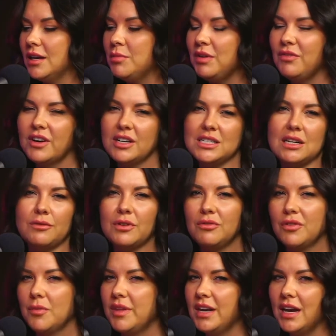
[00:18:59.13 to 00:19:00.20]
be very different
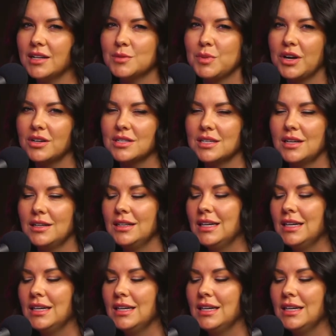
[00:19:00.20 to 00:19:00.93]
from the next person.